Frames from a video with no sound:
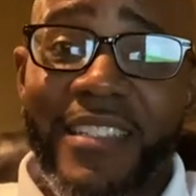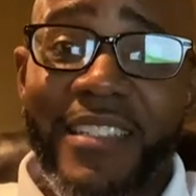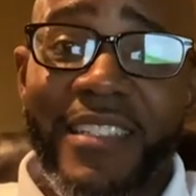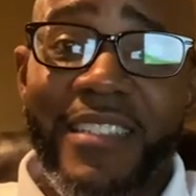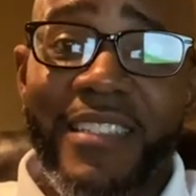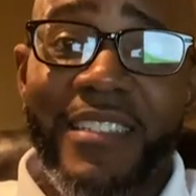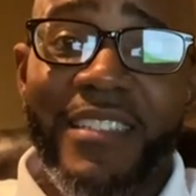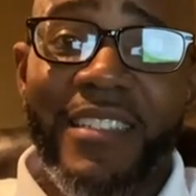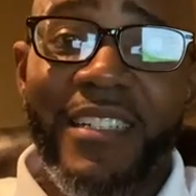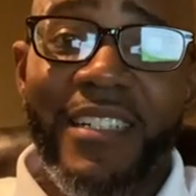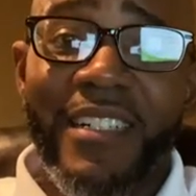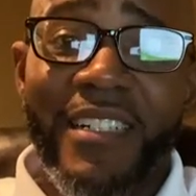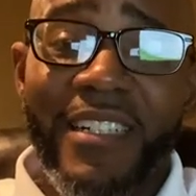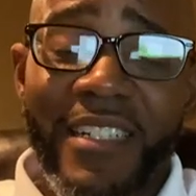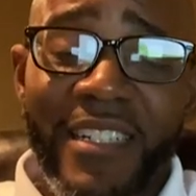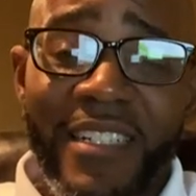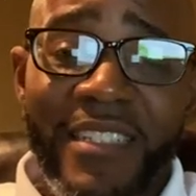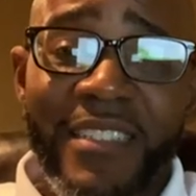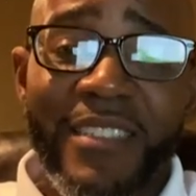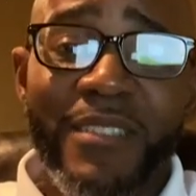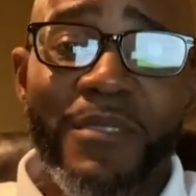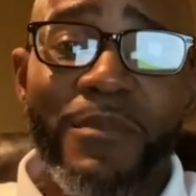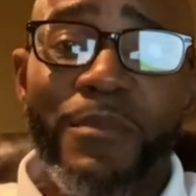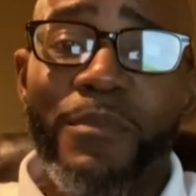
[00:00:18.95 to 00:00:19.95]
It's
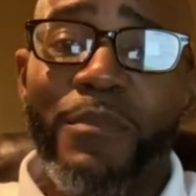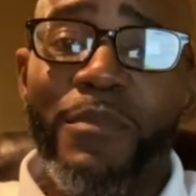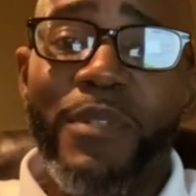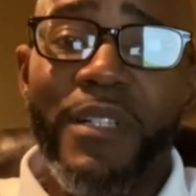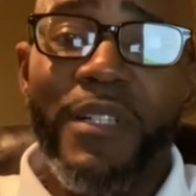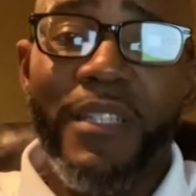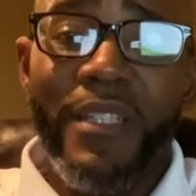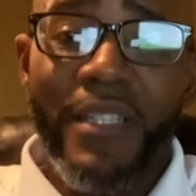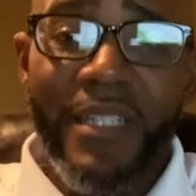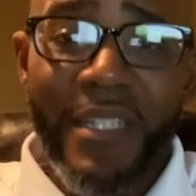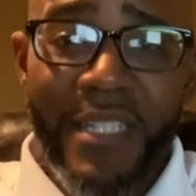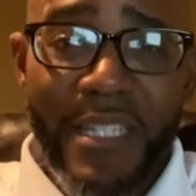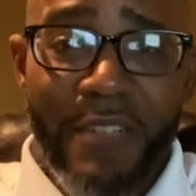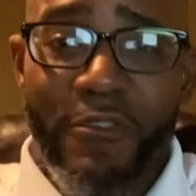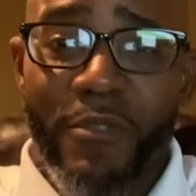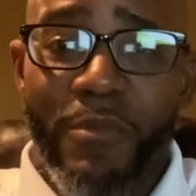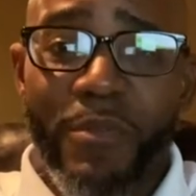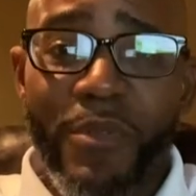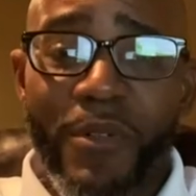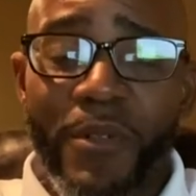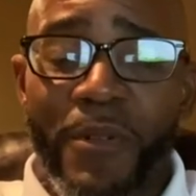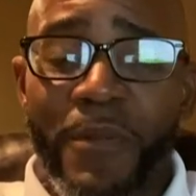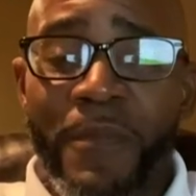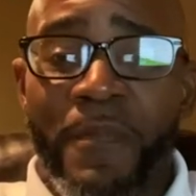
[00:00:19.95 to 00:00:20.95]

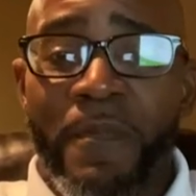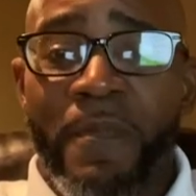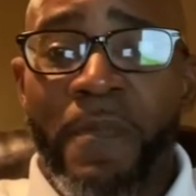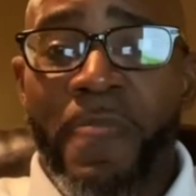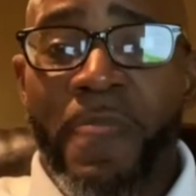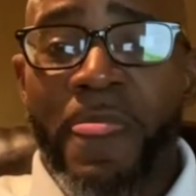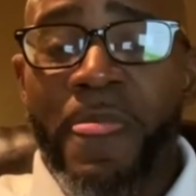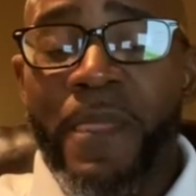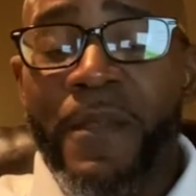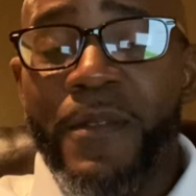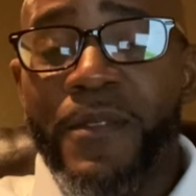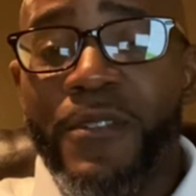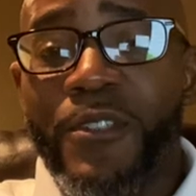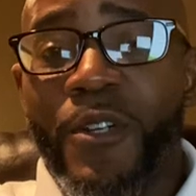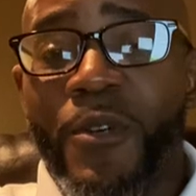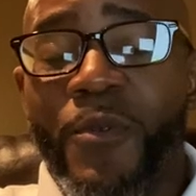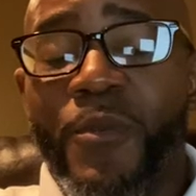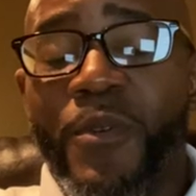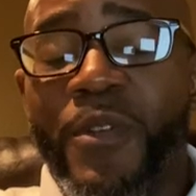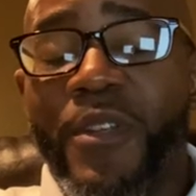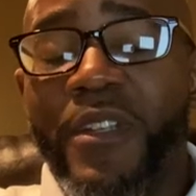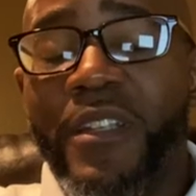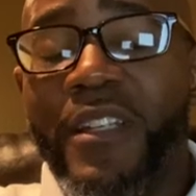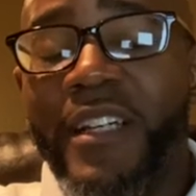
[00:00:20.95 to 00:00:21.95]
unbelievable. So,
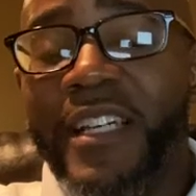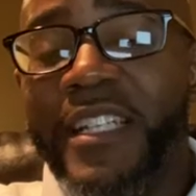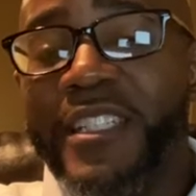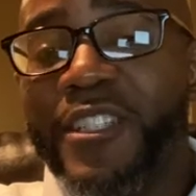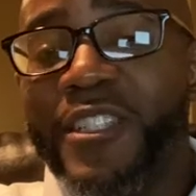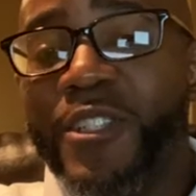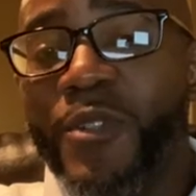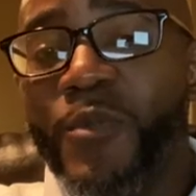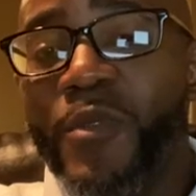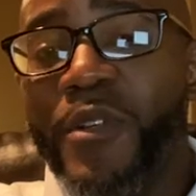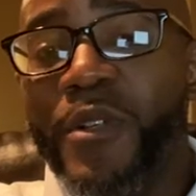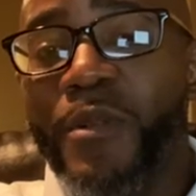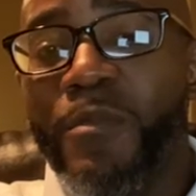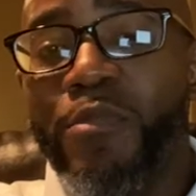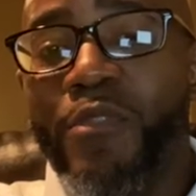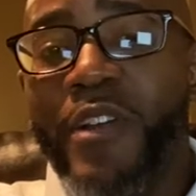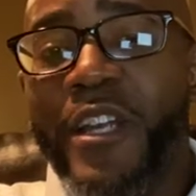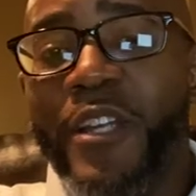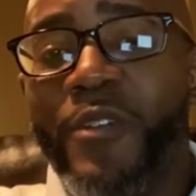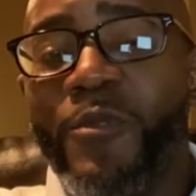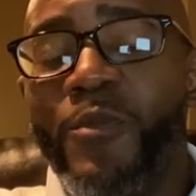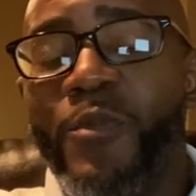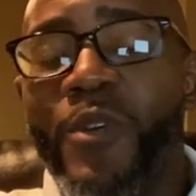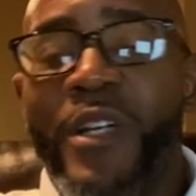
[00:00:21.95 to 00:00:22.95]
when you look at your winter
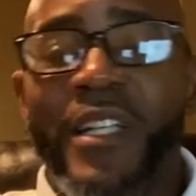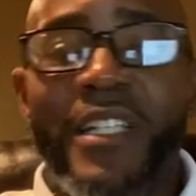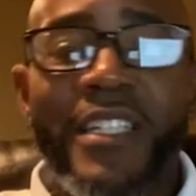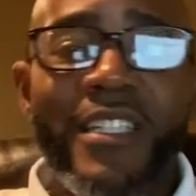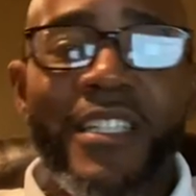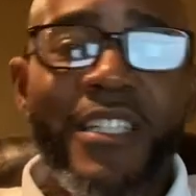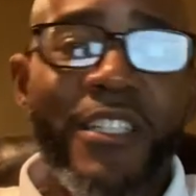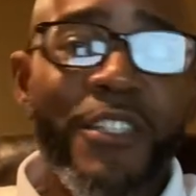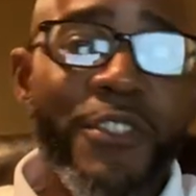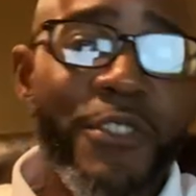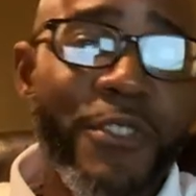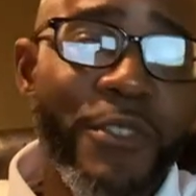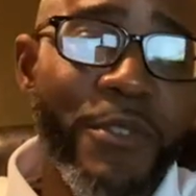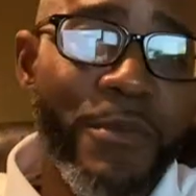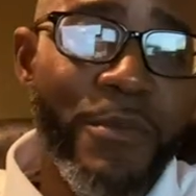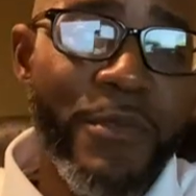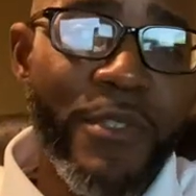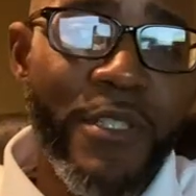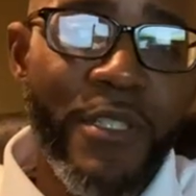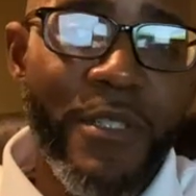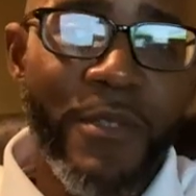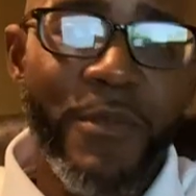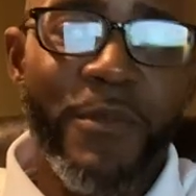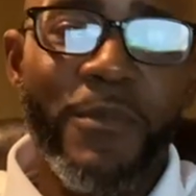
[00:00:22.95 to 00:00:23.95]
break, what do you
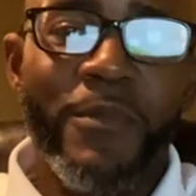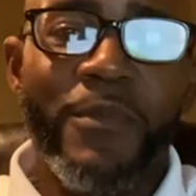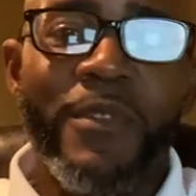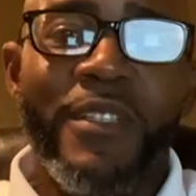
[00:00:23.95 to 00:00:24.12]
do?